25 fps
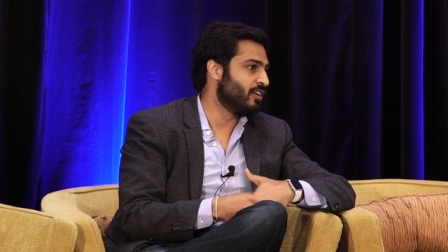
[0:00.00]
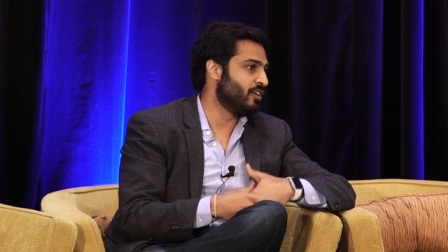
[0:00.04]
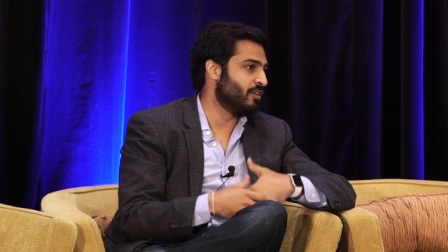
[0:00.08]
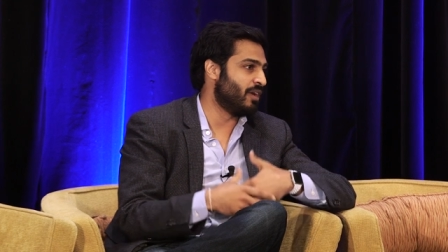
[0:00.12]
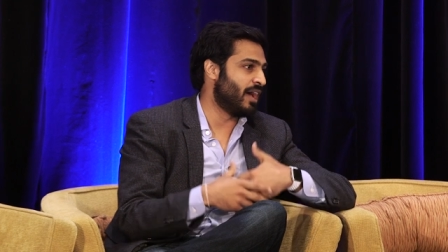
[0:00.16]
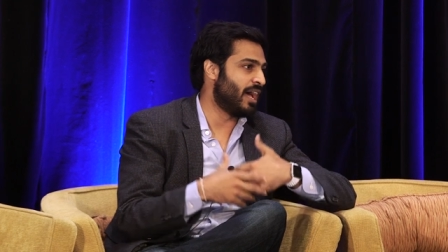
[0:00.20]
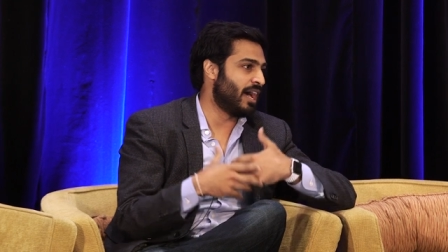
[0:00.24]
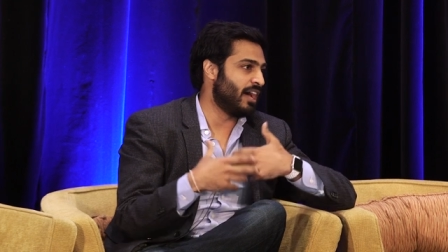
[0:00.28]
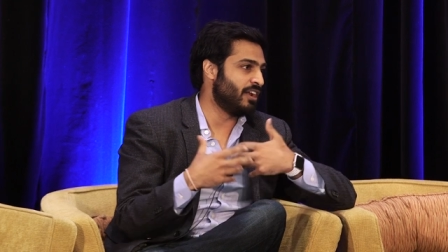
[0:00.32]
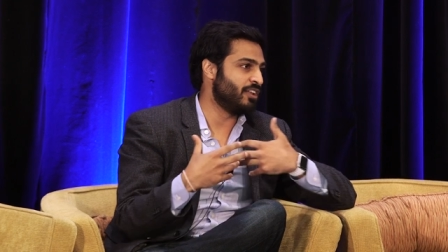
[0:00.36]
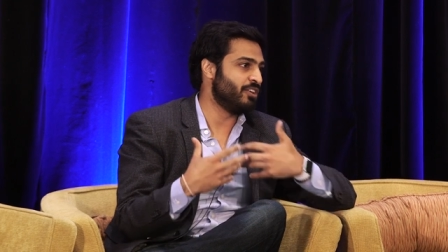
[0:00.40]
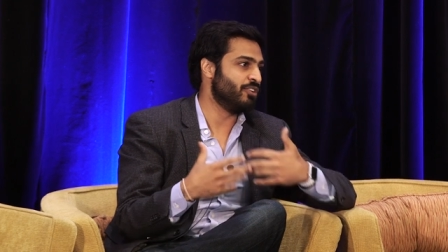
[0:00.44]

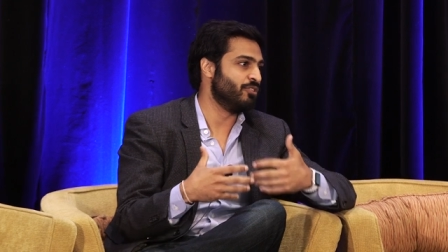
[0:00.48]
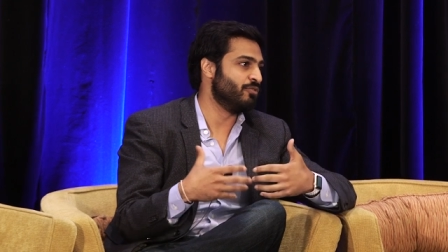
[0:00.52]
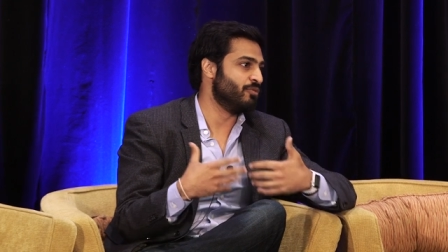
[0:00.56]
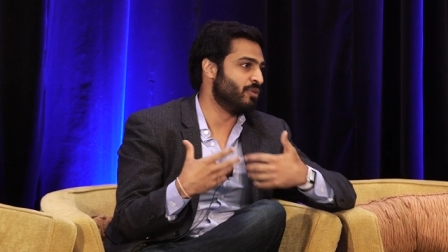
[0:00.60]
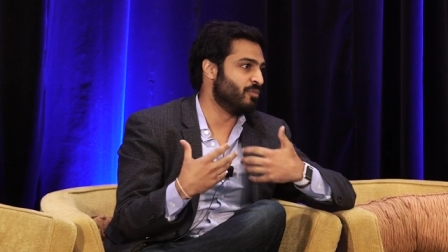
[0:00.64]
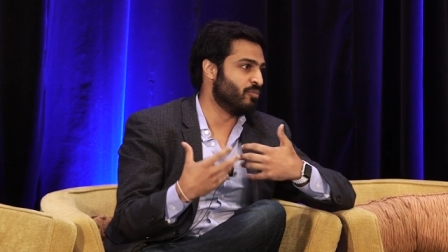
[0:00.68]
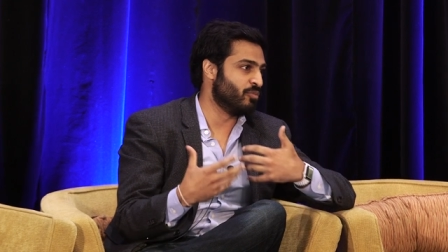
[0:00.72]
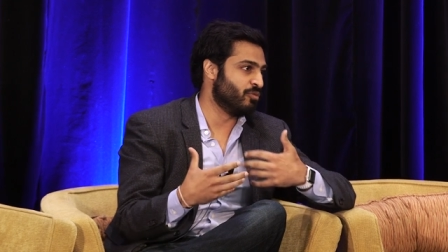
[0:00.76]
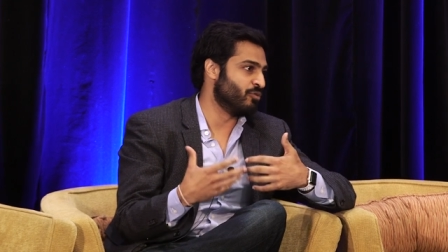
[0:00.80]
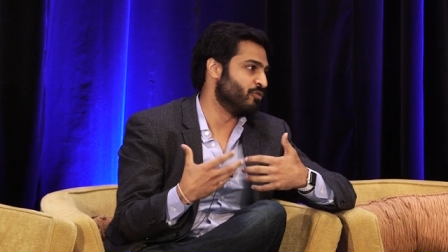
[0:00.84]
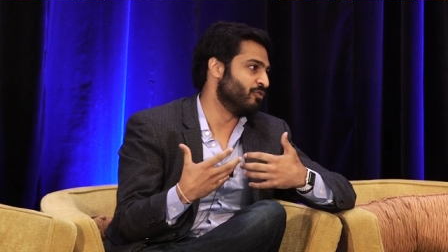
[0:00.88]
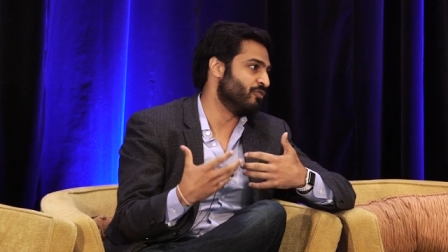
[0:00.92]
you know, how do
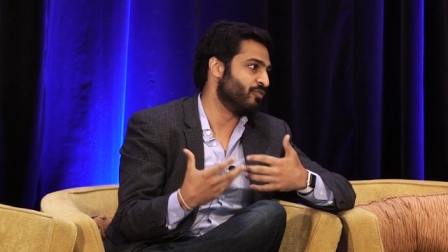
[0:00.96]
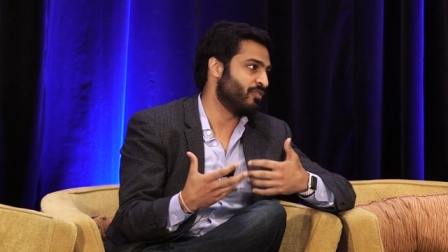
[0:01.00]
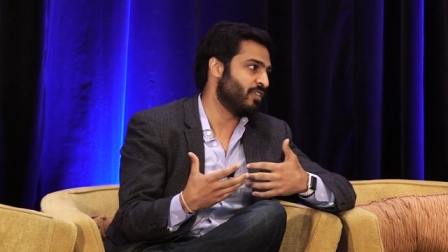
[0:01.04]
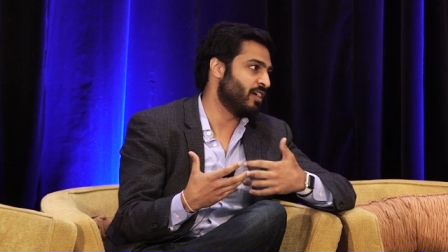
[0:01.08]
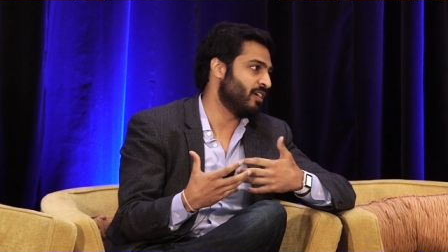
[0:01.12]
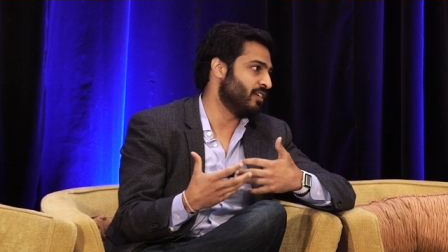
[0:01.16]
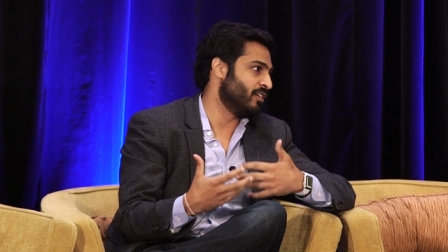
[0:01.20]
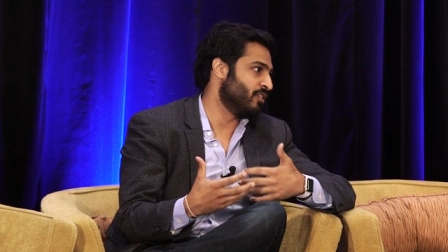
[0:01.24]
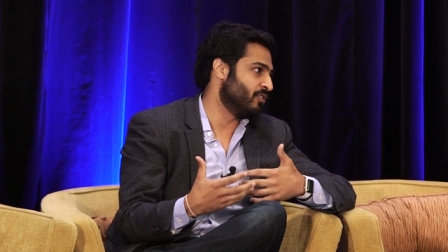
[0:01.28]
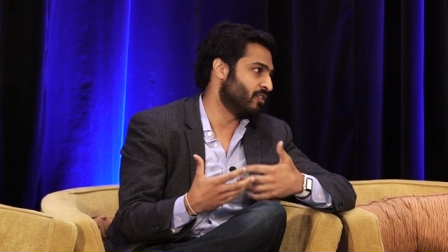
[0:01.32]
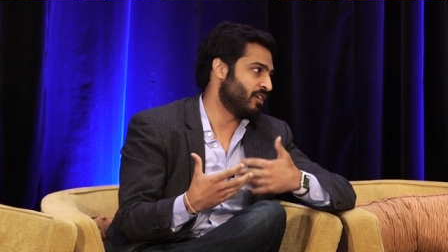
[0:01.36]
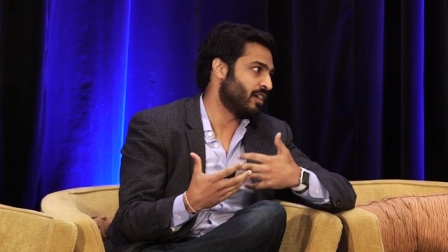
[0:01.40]
you improve
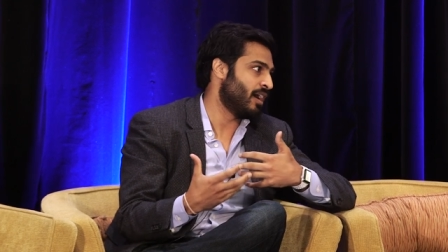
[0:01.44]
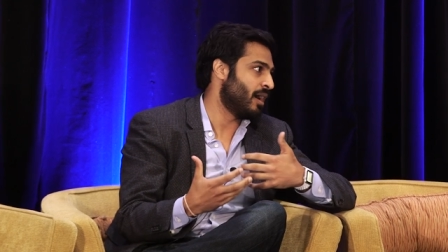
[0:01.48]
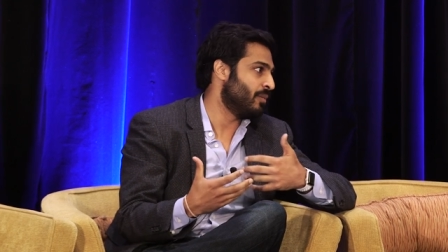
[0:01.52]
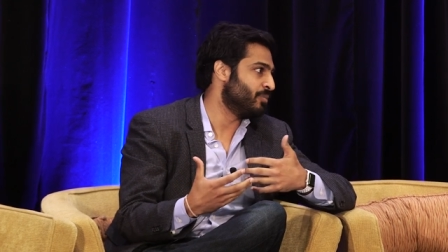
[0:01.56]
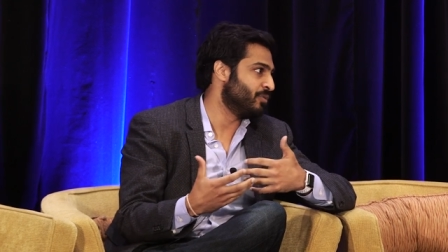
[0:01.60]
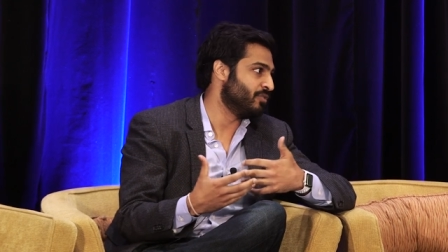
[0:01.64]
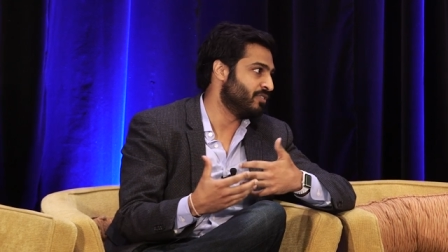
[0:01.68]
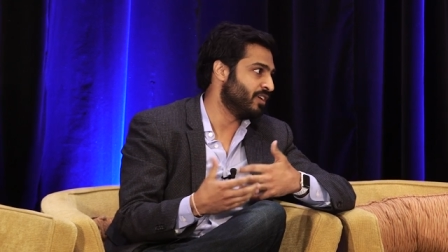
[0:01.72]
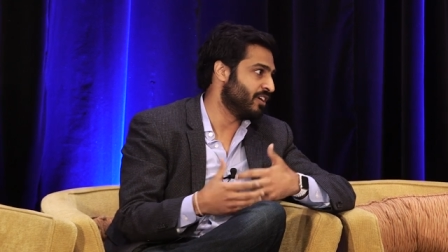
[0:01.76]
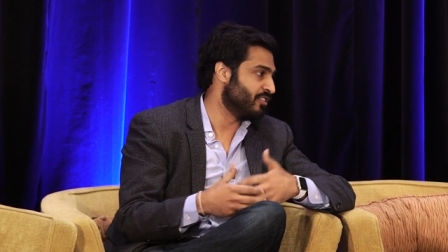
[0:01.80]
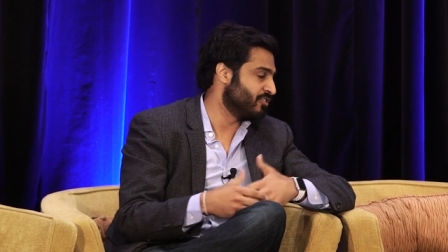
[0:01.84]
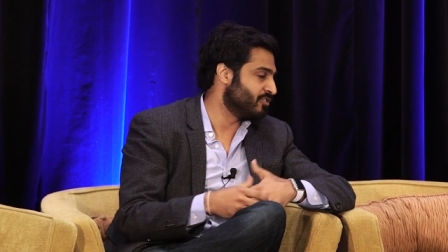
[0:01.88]
your
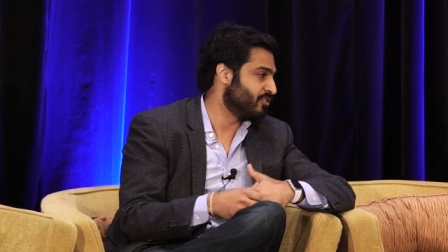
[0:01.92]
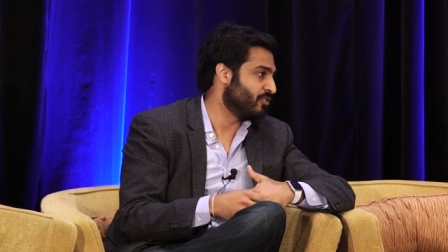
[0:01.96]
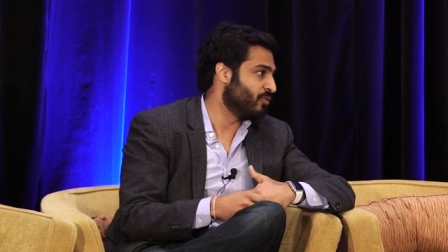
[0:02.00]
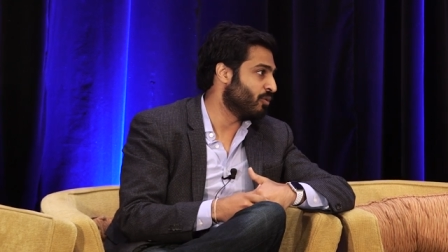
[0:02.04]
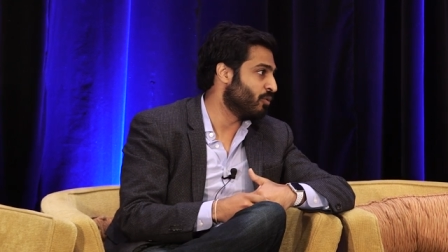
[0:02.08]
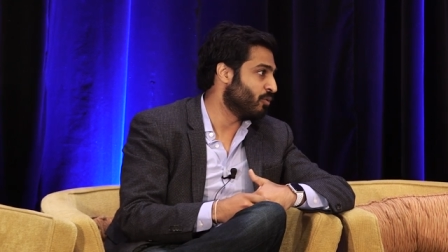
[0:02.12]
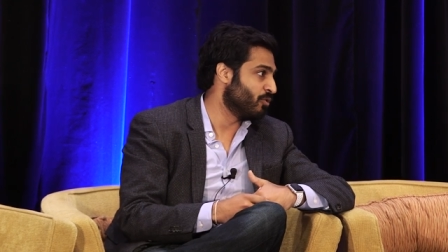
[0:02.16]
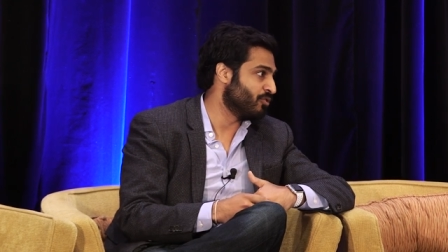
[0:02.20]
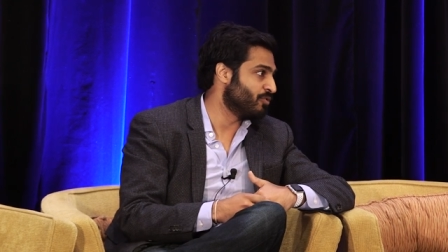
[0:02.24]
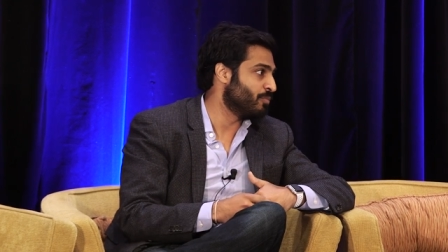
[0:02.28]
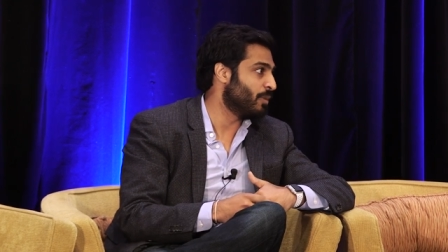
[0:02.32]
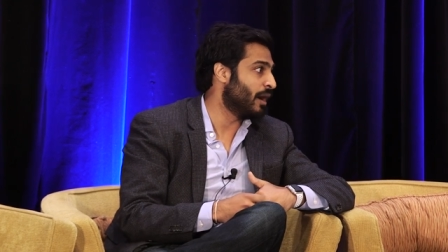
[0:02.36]

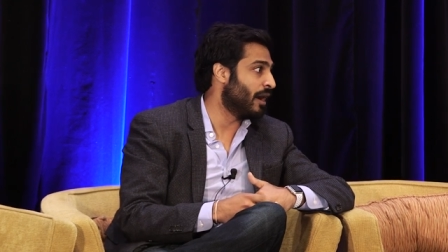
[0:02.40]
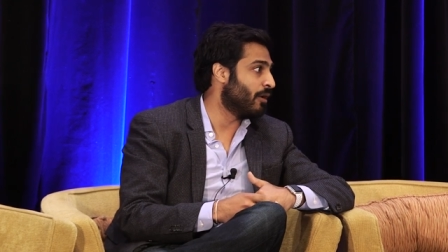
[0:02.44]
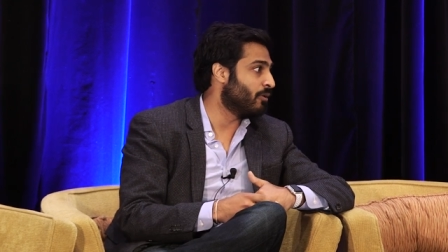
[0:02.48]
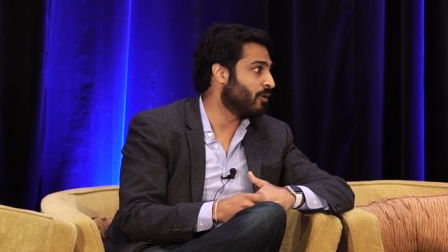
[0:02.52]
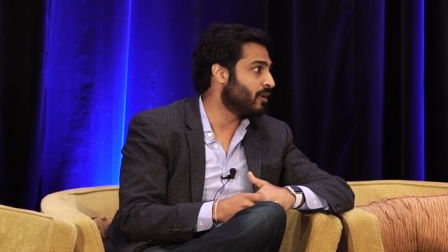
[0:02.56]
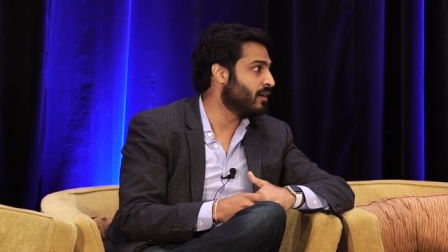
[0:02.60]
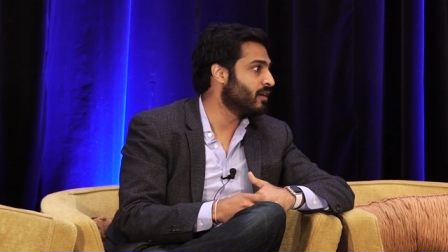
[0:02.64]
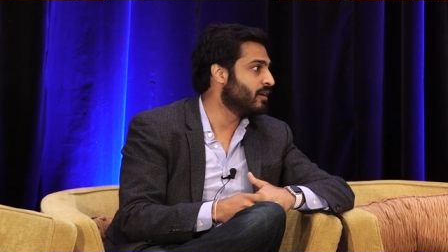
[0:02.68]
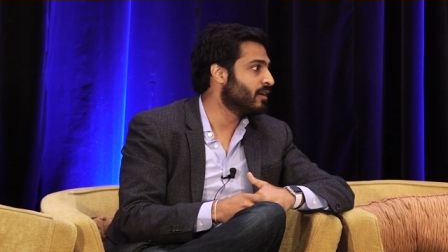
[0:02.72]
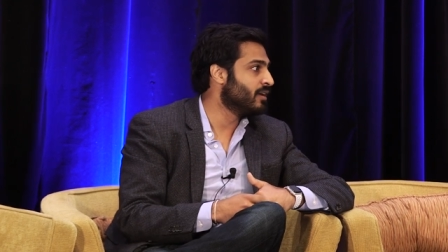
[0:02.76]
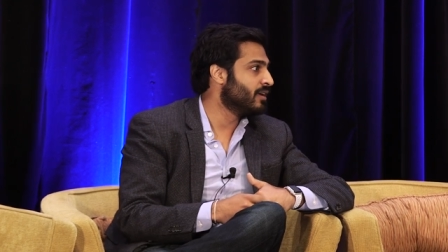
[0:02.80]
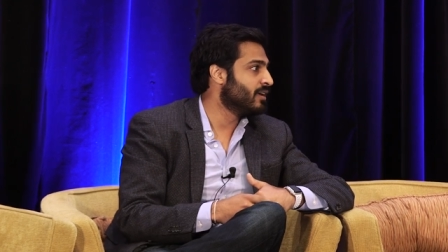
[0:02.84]
computational
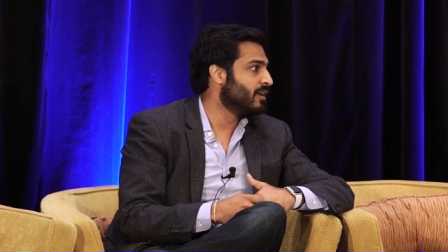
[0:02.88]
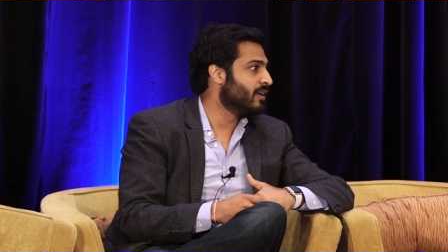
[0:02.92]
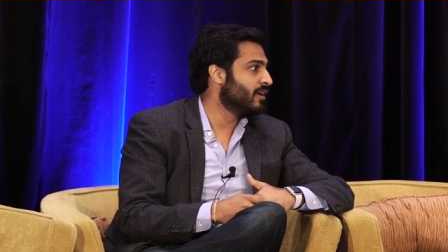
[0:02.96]
horsepower?